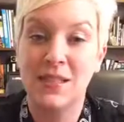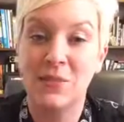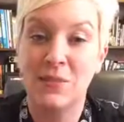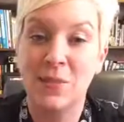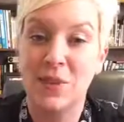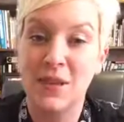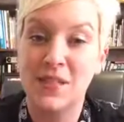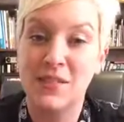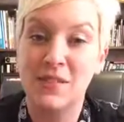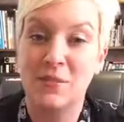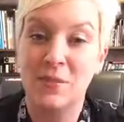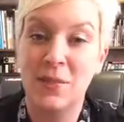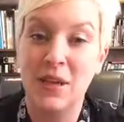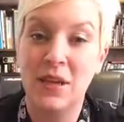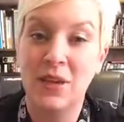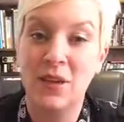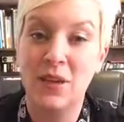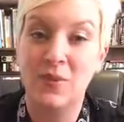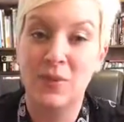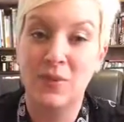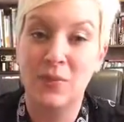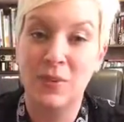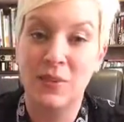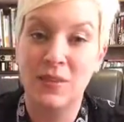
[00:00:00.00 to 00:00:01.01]
place of being
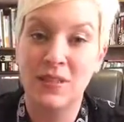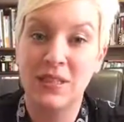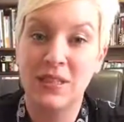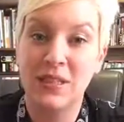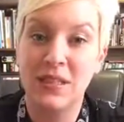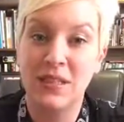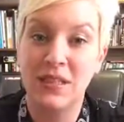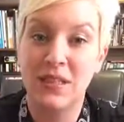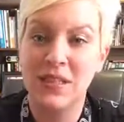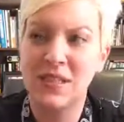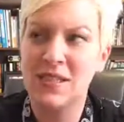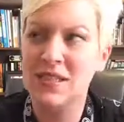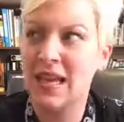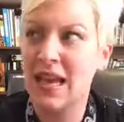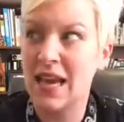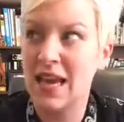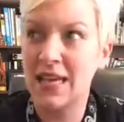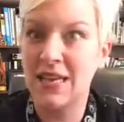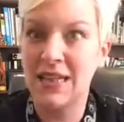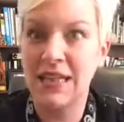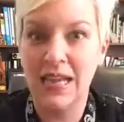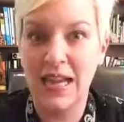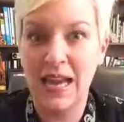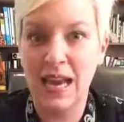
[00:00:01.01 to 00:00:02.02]
overbooked and then they say, how
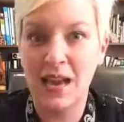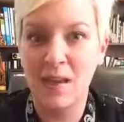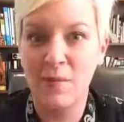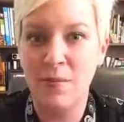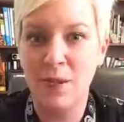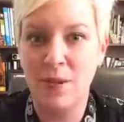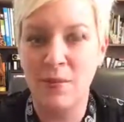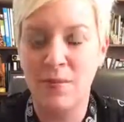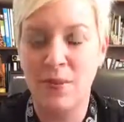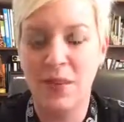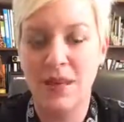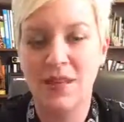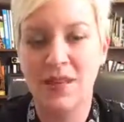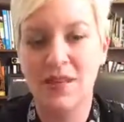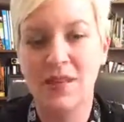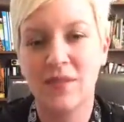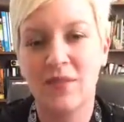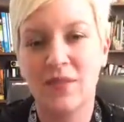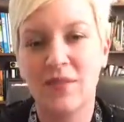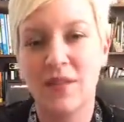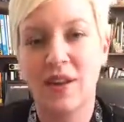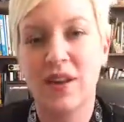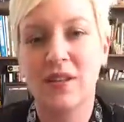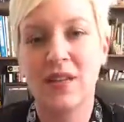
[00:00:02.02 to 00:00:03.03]
did that happen? Because
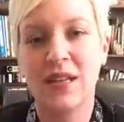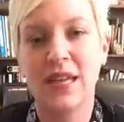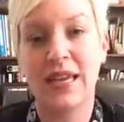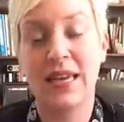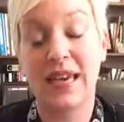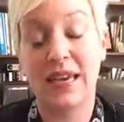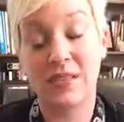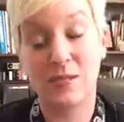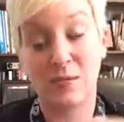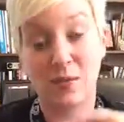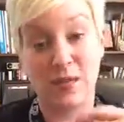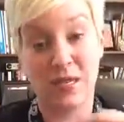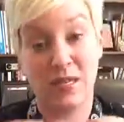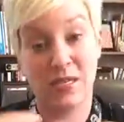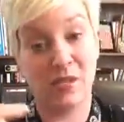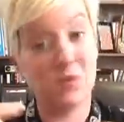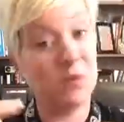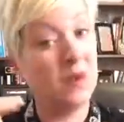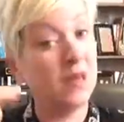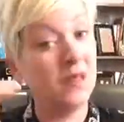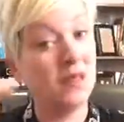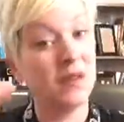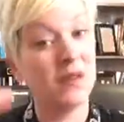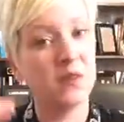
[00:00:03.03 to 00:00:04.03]
it felt like as we
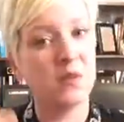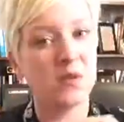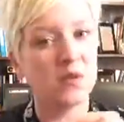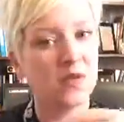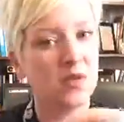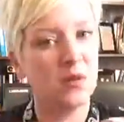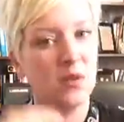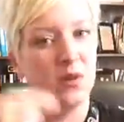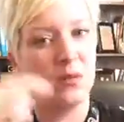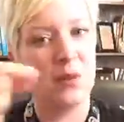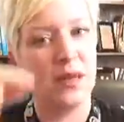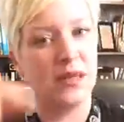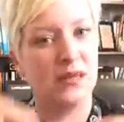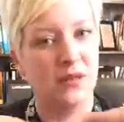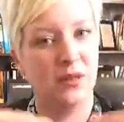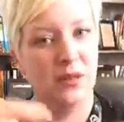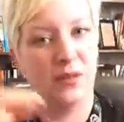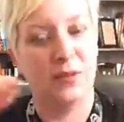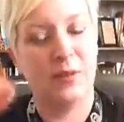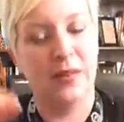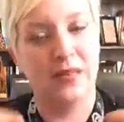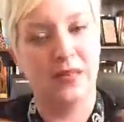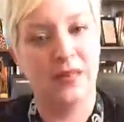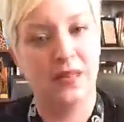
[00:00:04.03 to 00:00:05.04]
expanded, it was little by little
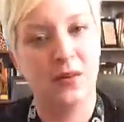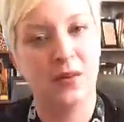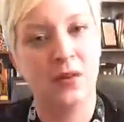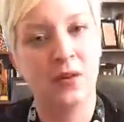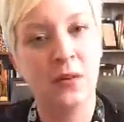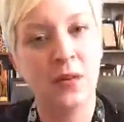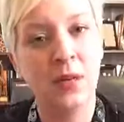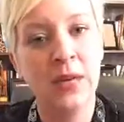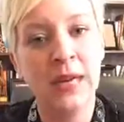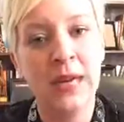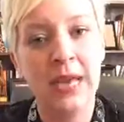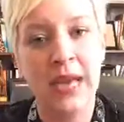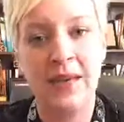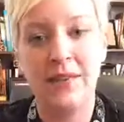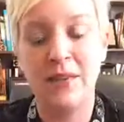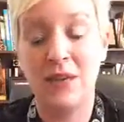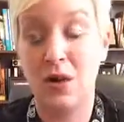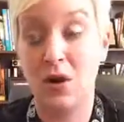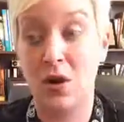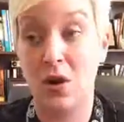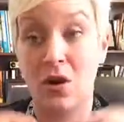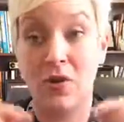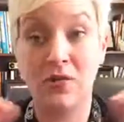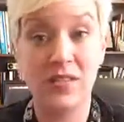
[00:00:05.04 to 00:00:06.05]
by little. And then
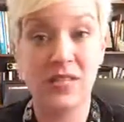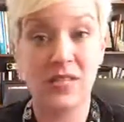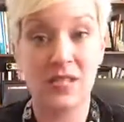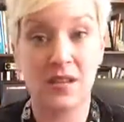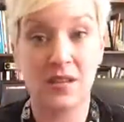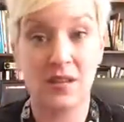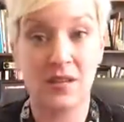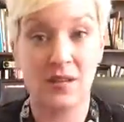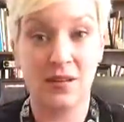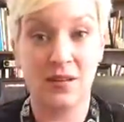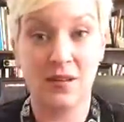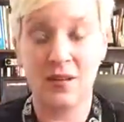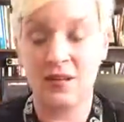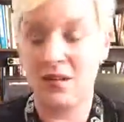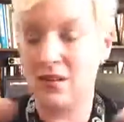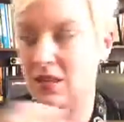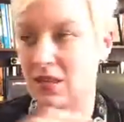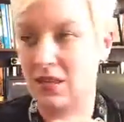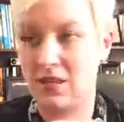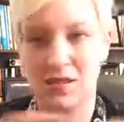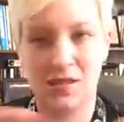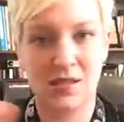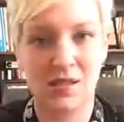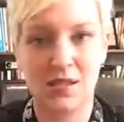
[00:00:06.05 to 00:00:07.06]
all of a sudden
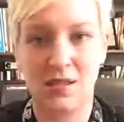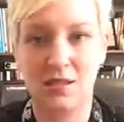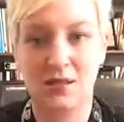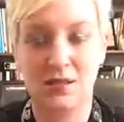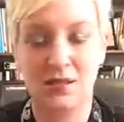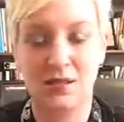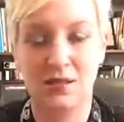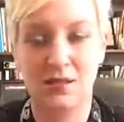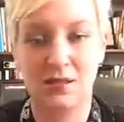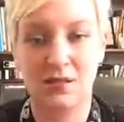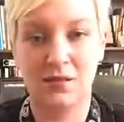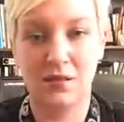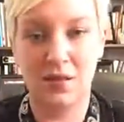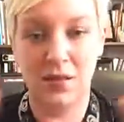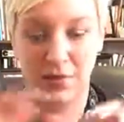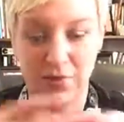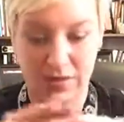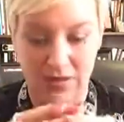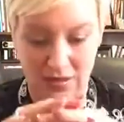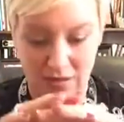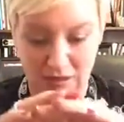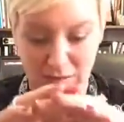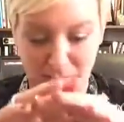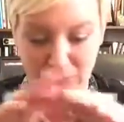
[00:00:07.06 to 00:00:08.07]

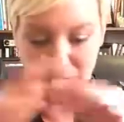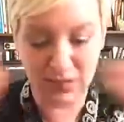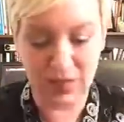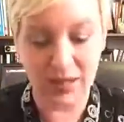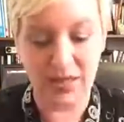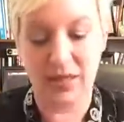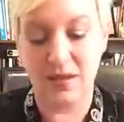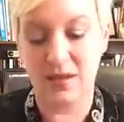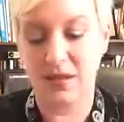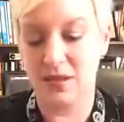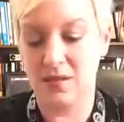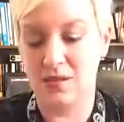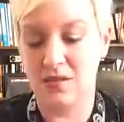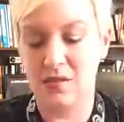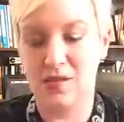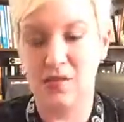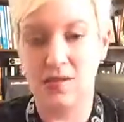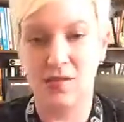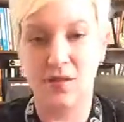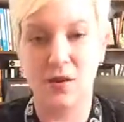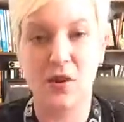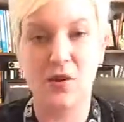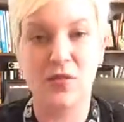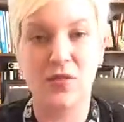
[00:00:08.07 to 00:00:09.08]
the plate
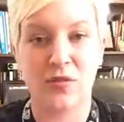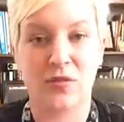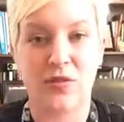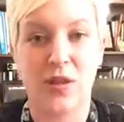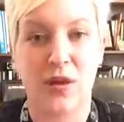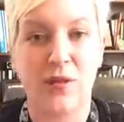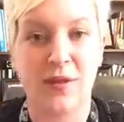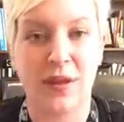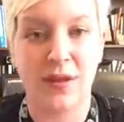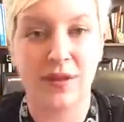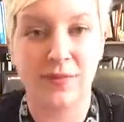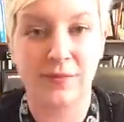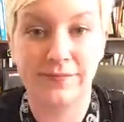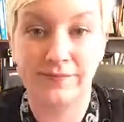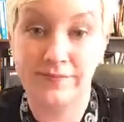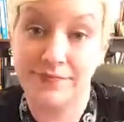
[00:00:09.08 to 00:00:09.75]
is overflowing.